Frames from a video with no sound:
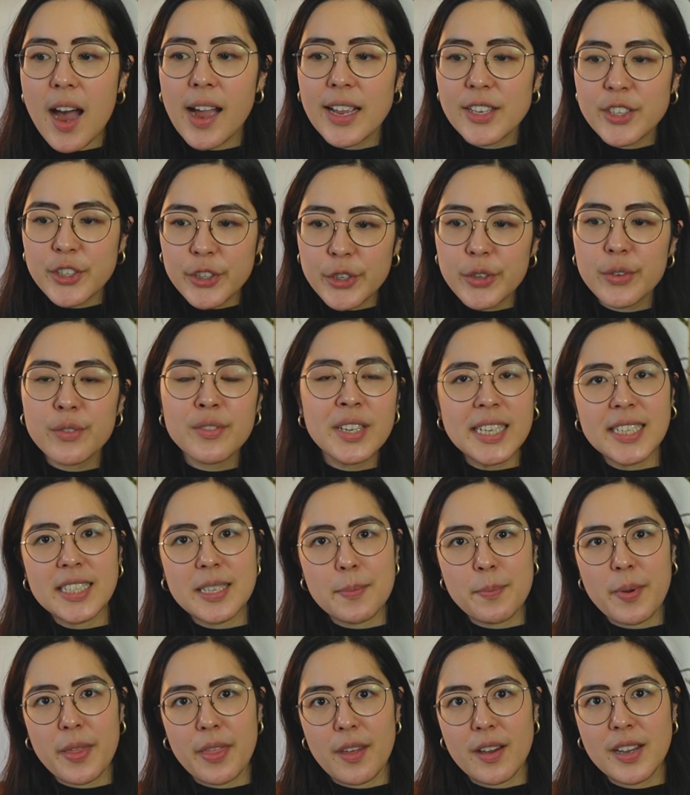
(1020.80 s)
I do really
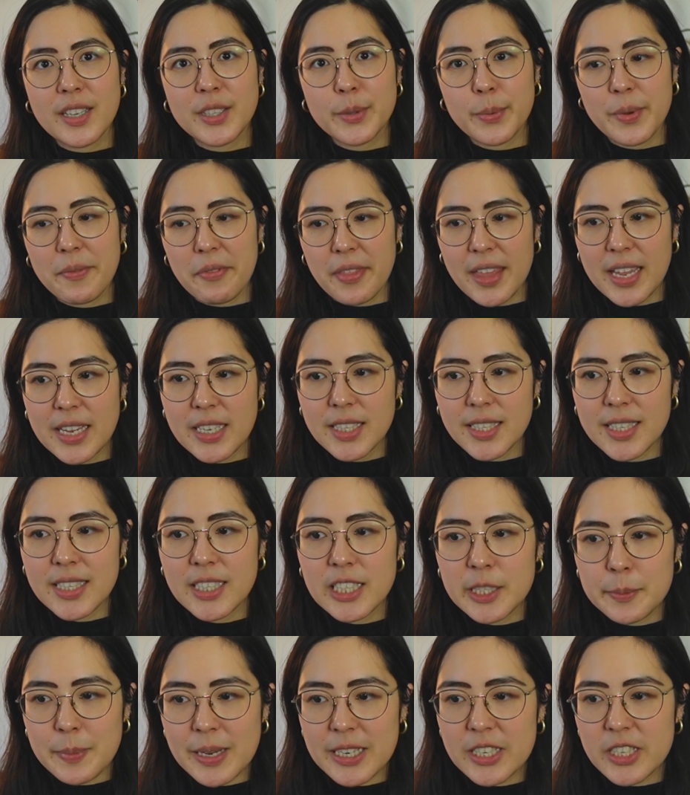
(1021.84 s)
sympathise with this,
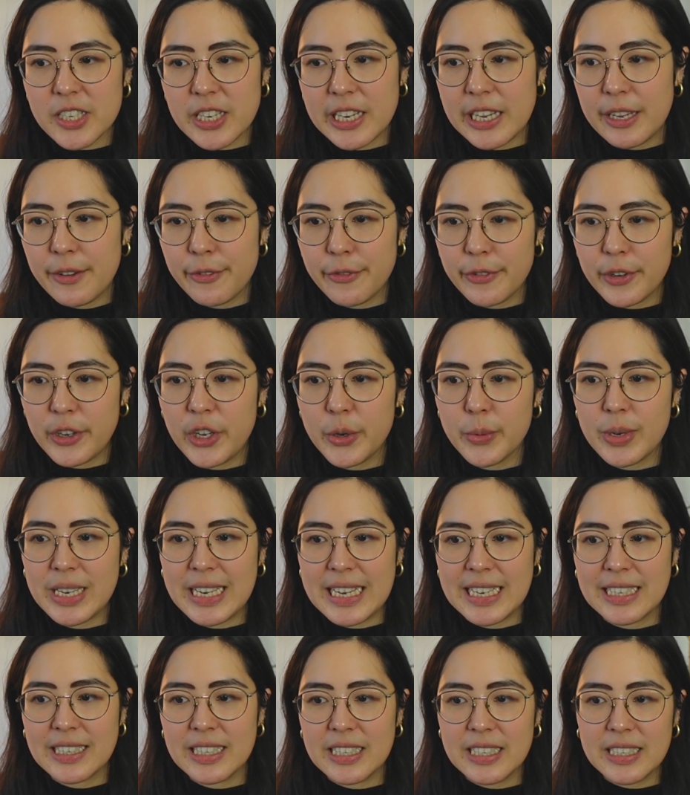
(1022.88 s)
especially for newer
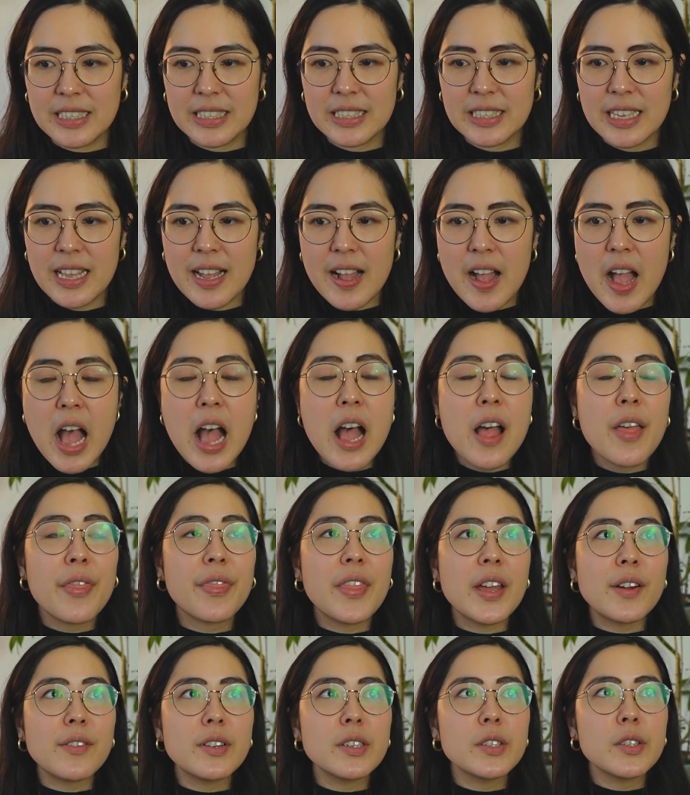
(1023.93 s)
knitters.
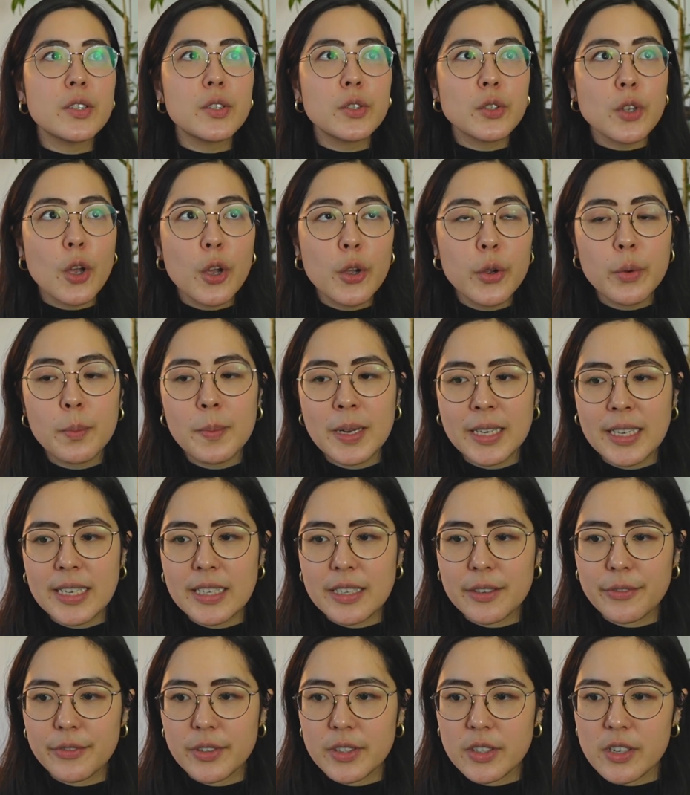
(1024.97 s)
There are so many
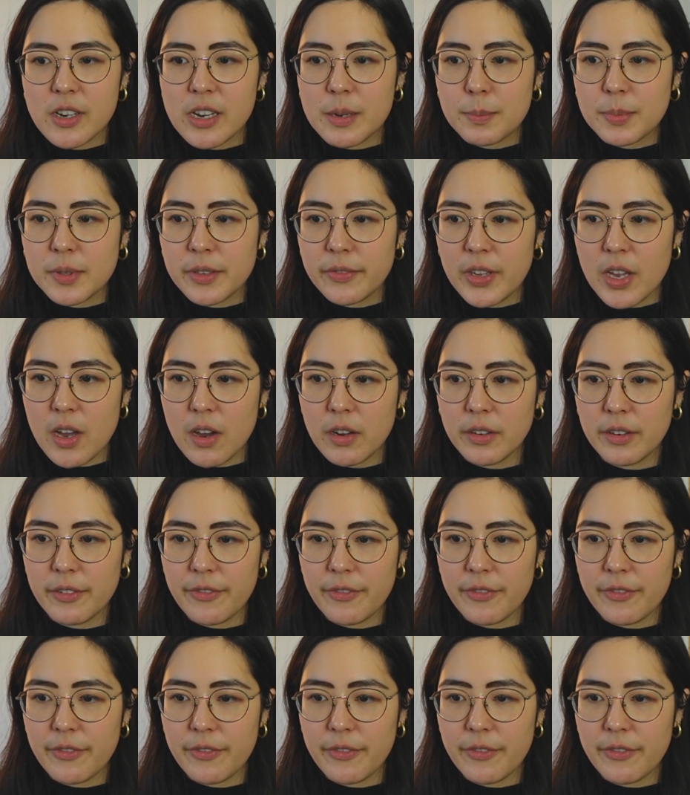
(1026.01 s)
different types of yarn